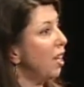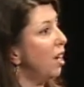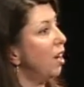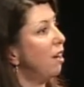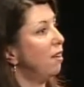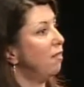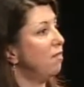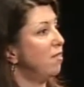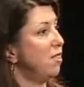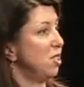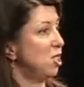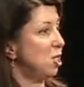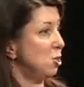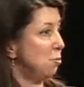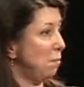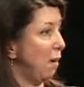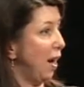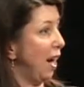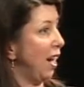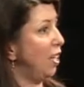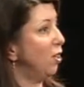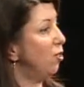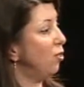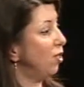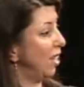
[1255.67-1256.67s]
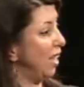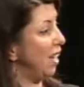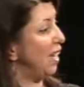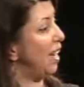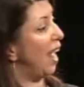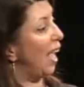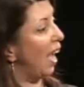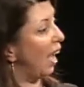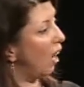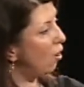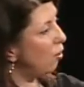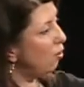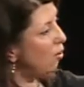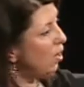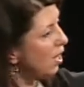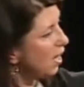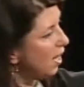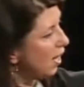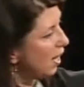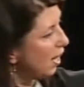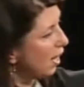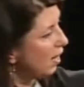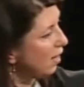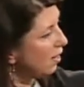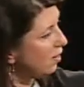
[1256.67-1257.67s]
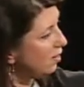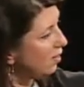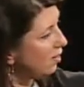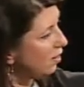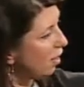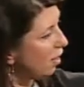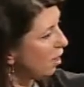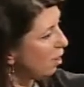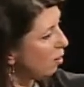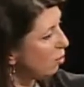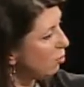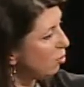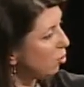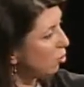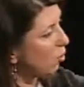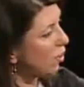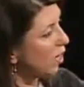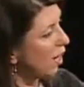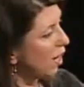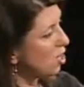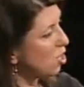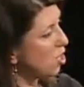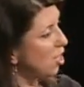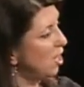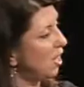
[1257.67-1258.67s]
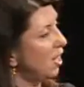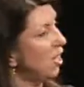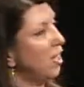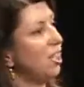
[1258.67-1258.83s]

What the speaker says: of the spinal canal. It's so it actually can